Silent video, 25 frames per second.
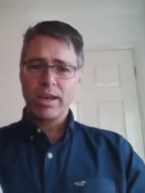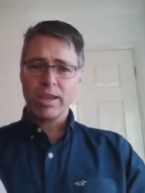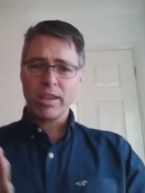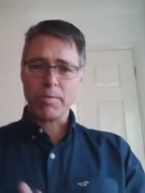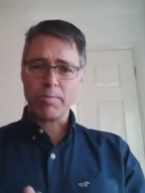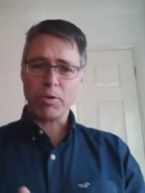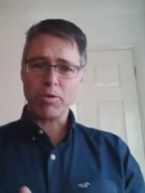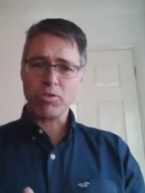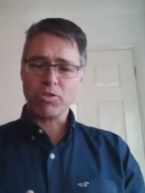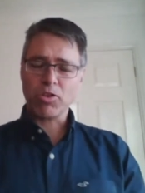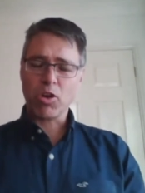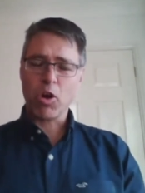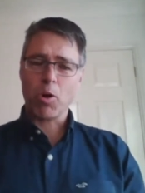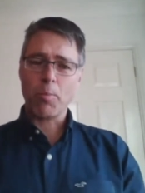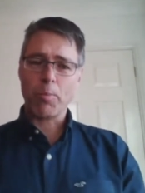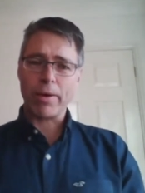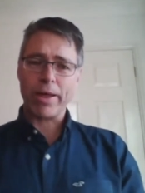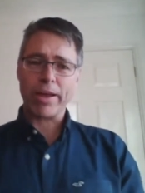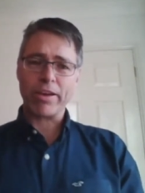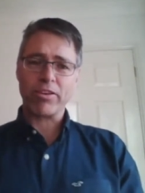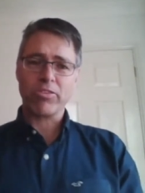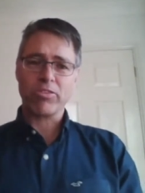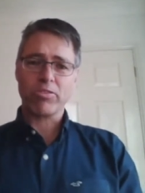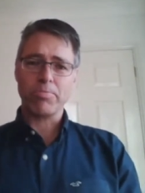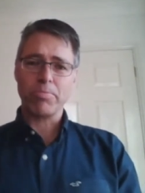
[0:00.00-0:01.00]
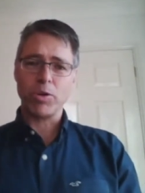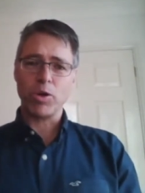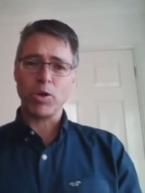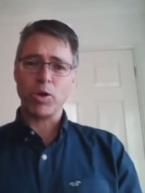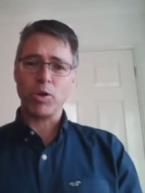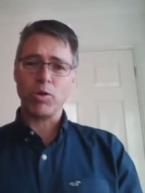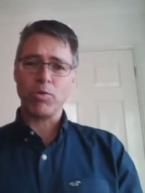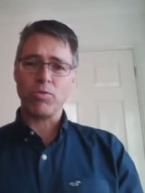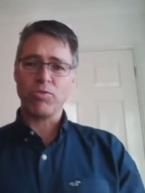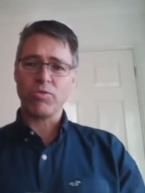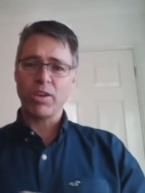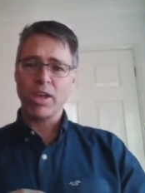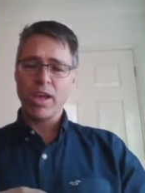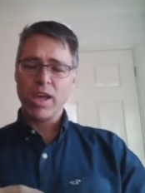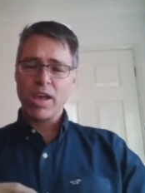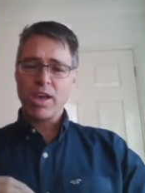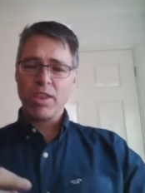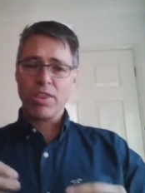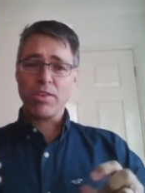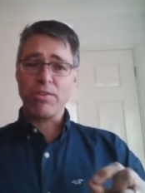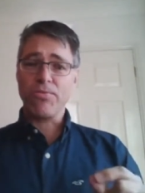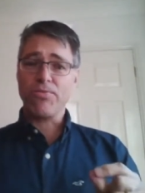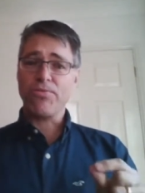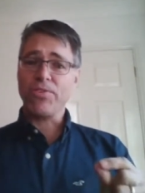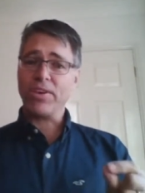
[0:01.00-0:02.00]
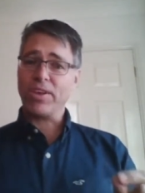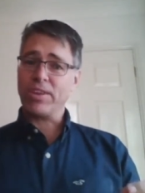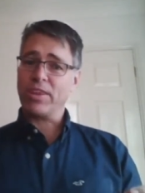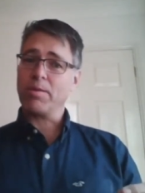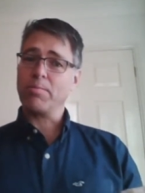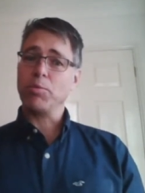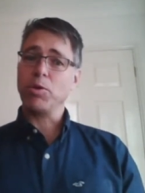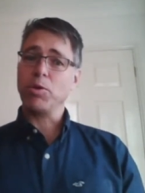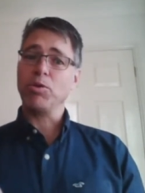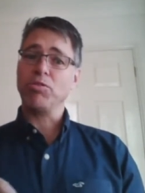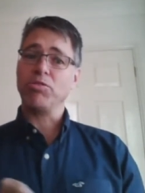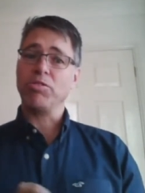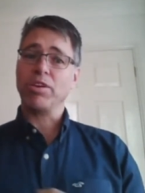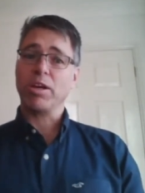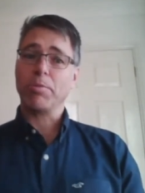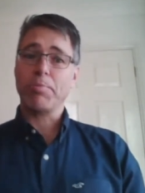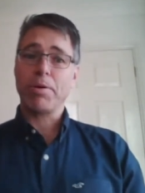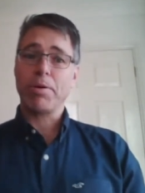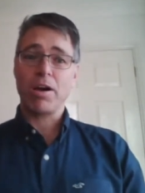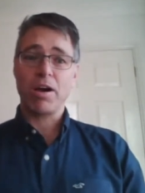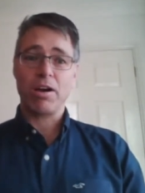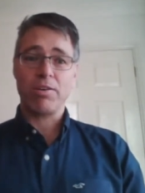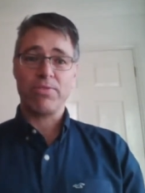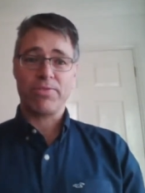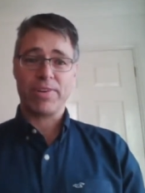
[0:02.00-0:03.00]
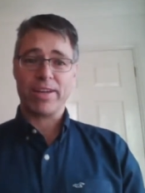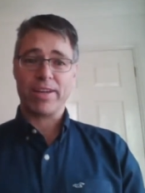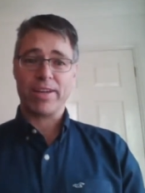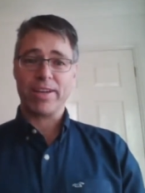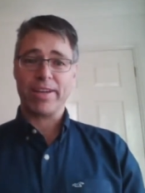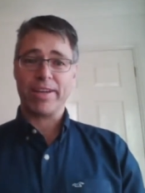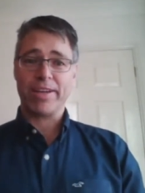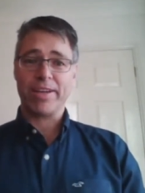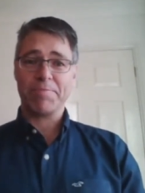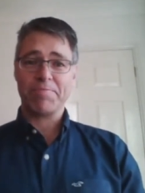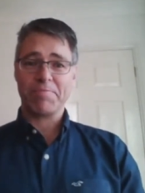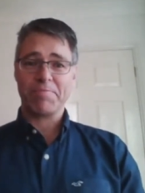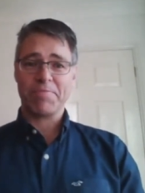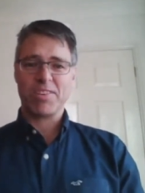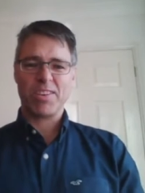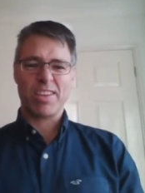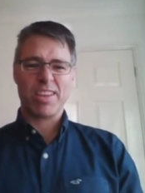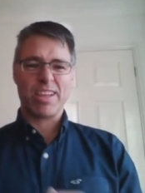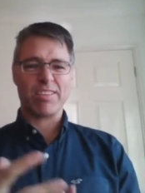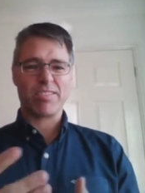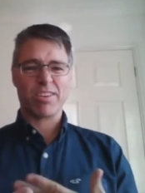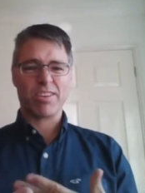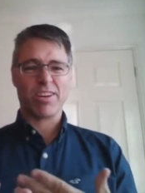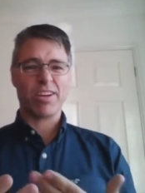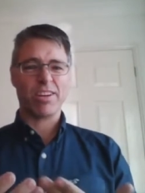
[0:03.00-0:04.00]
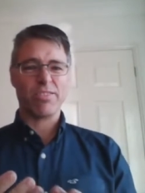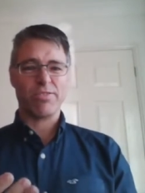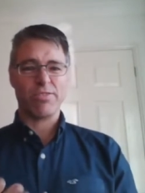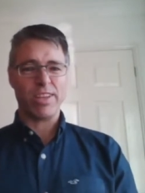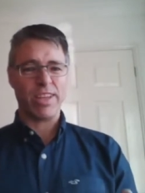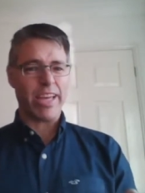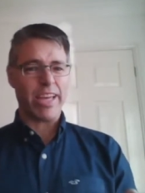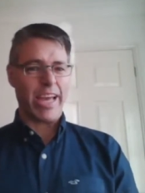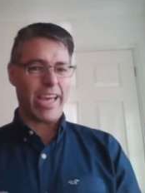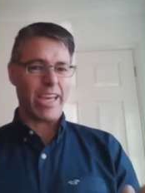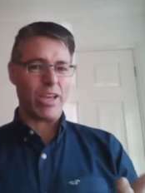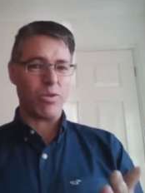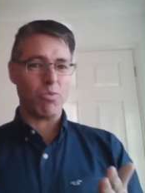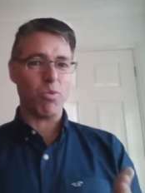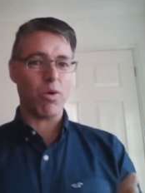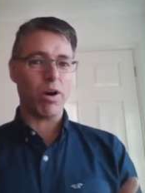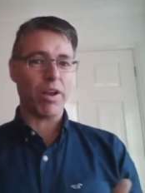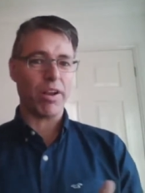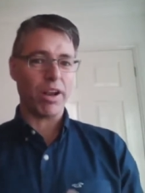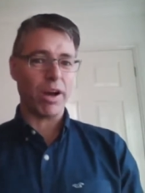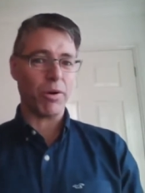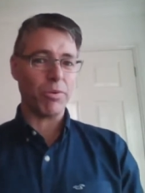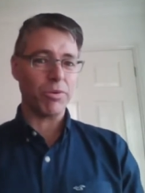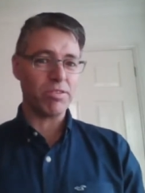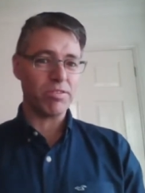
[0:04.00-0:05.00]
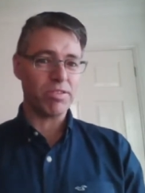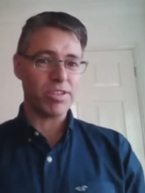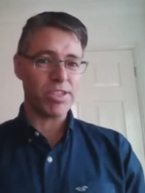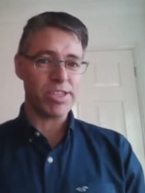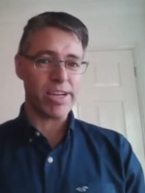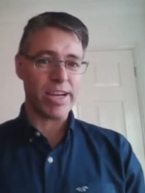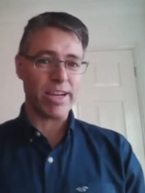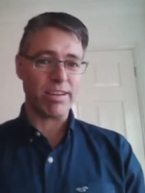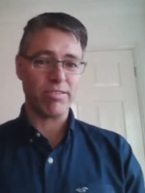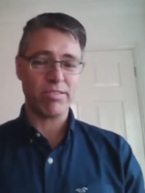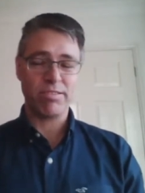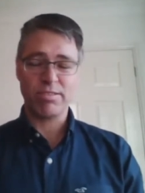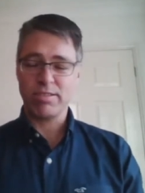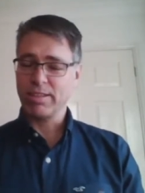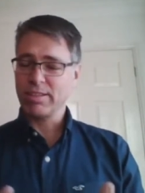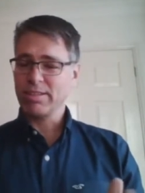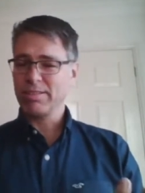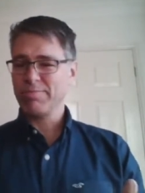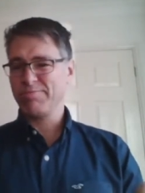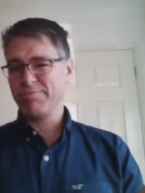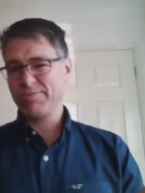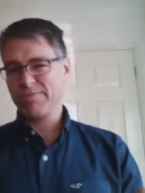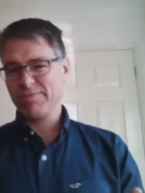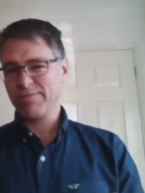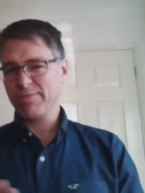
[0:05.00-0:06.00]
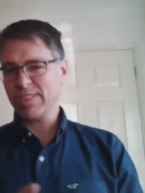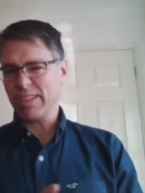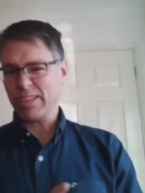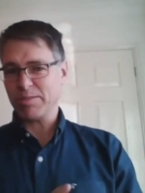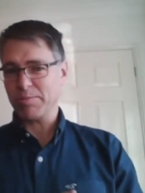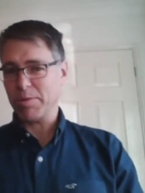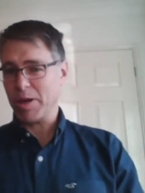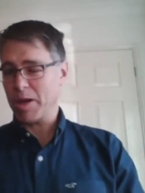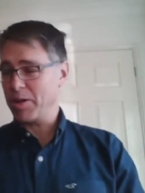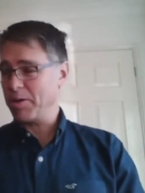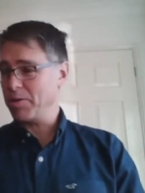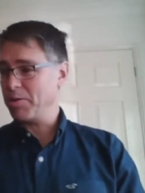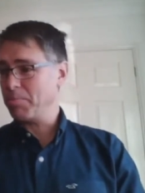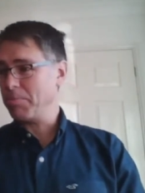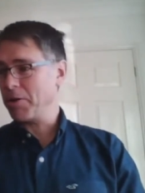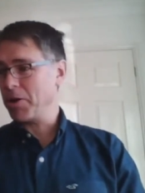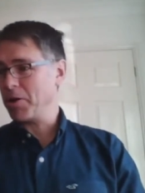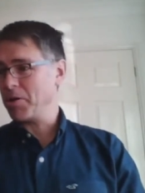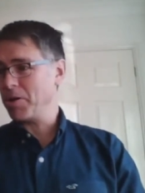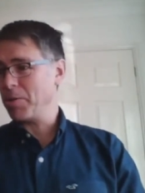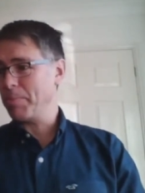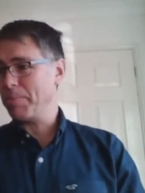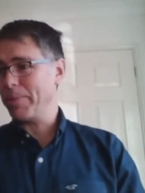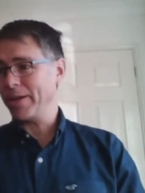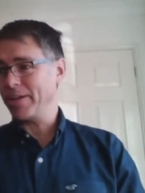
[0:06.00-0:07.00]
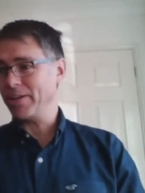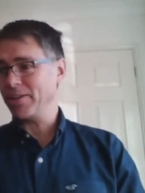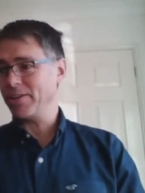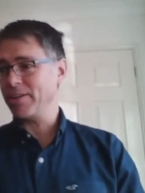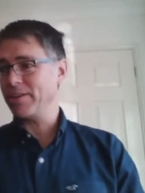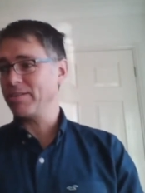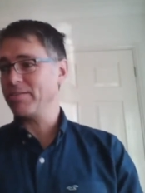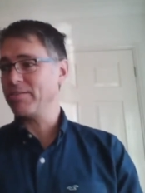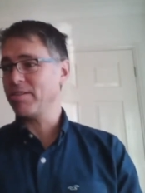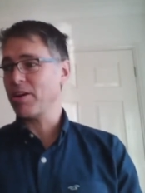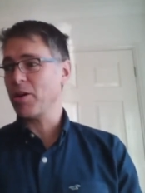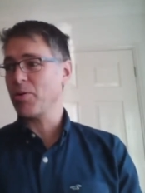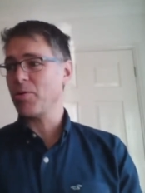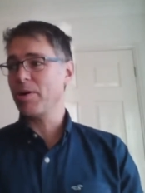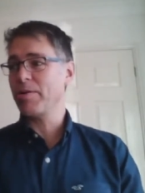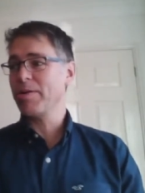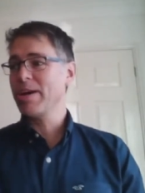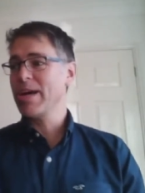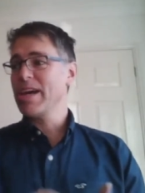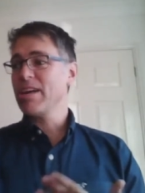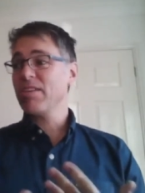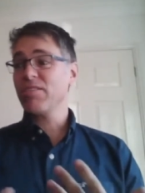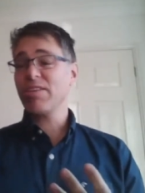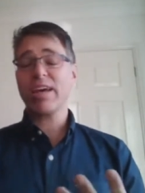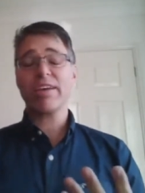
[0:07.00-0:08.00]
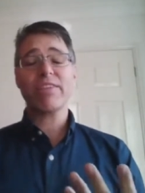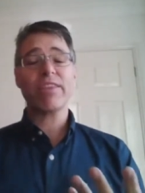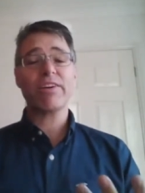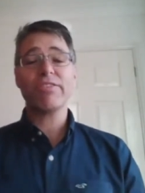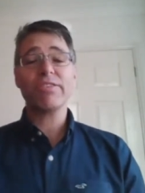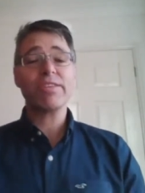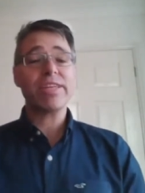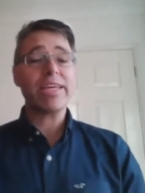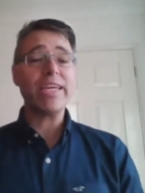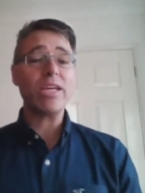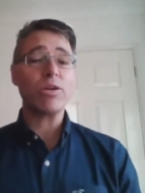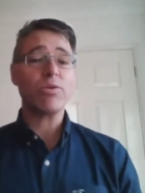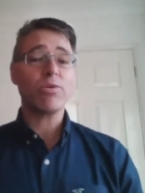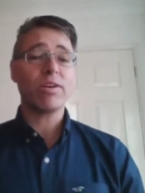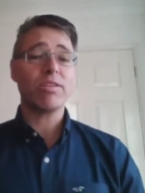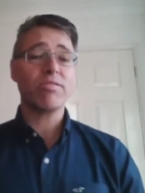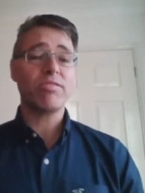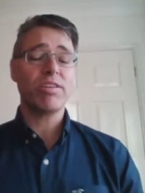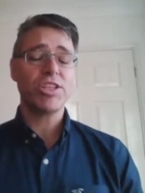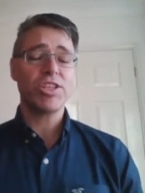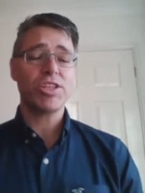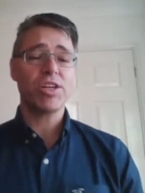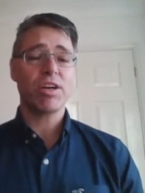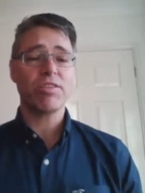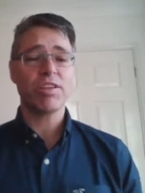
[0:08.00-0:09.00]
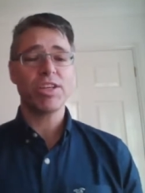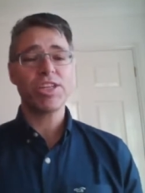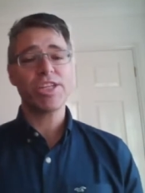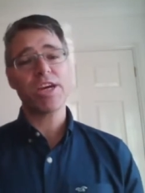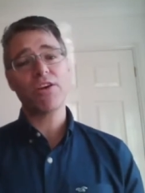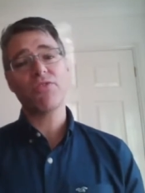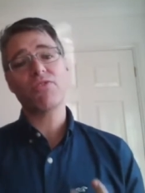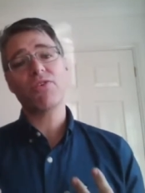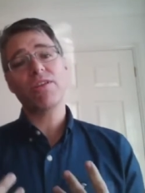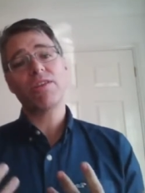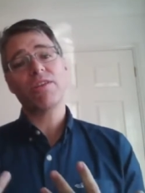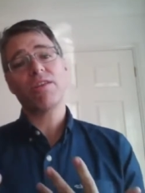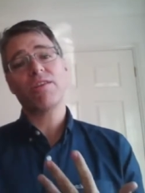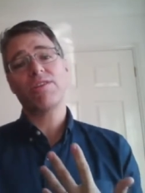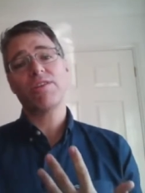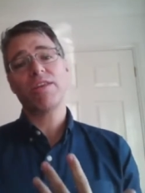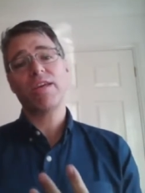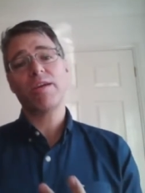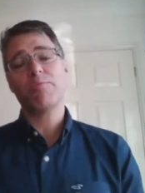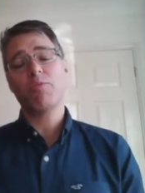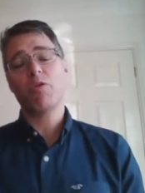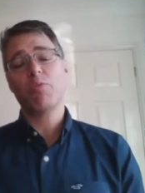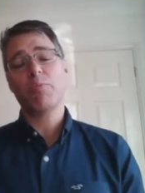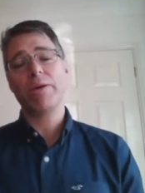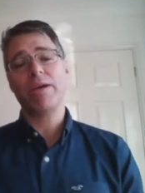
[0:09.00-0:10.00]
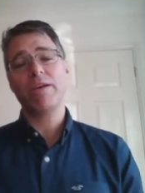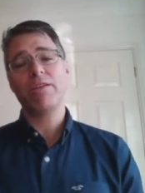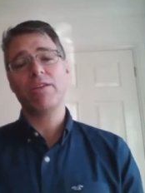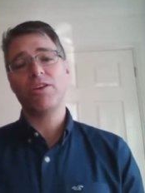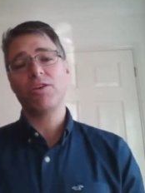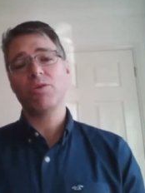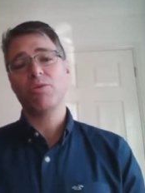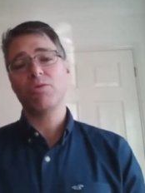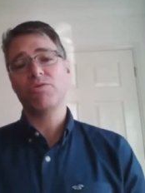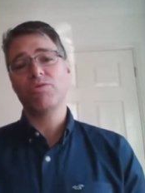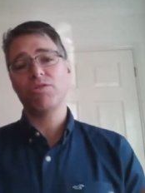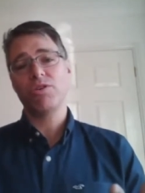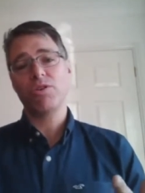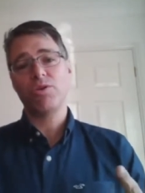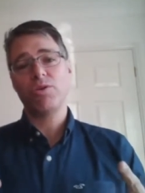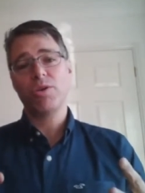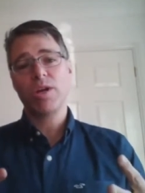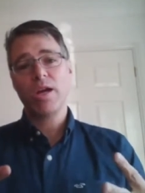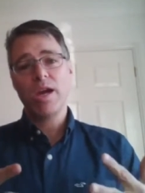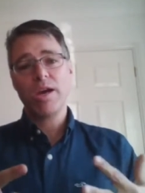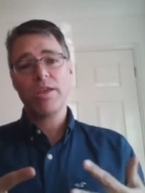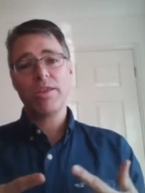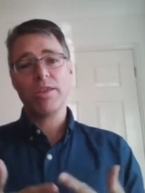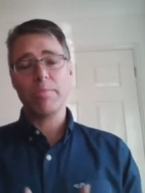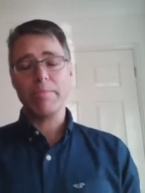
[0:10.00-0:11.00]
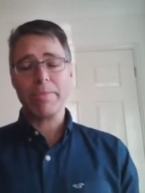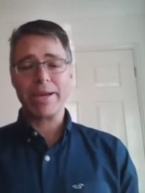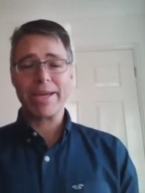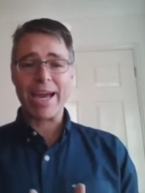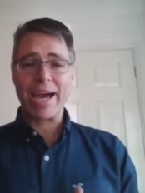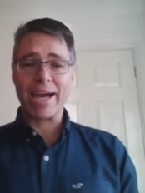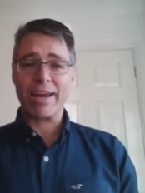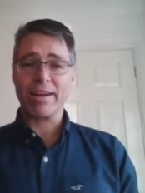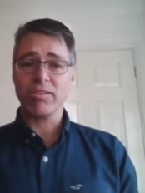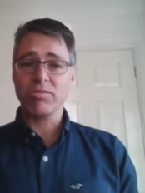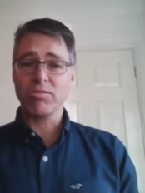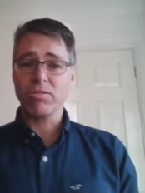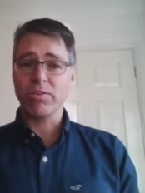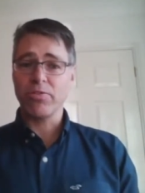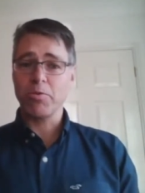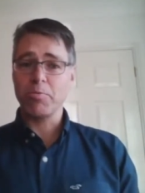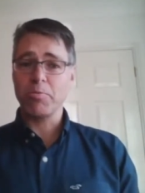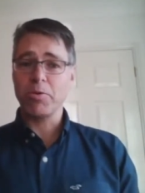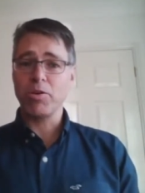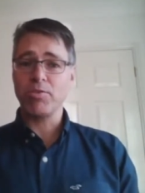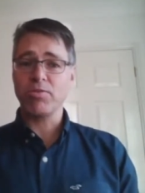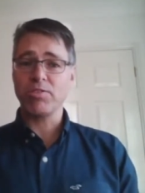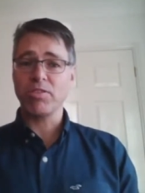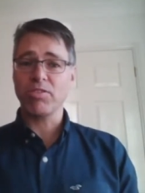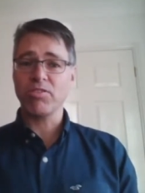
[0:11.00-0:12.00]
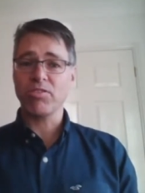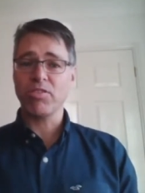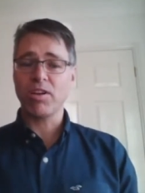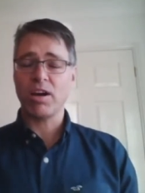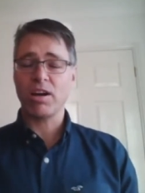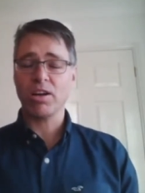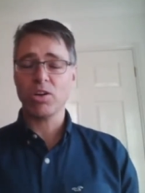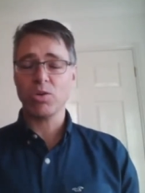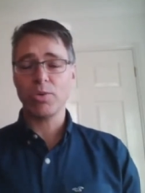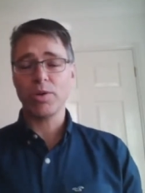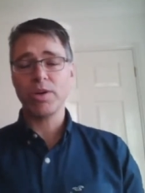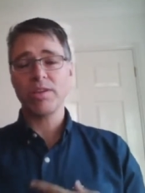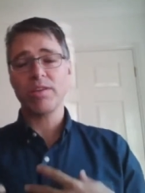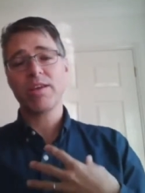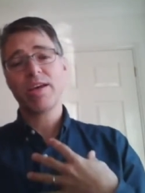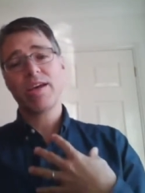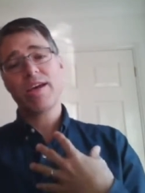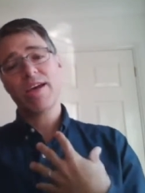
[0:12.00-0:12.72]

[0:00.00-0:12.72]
the most complex moves that fit the music perfectly. So that's kind of the A1 I would suggest. That's my, my own opinion. So, uh, so yeah, they're as equal as each other. Generally, the theme will be that you'll do the mechanics of a move to start with,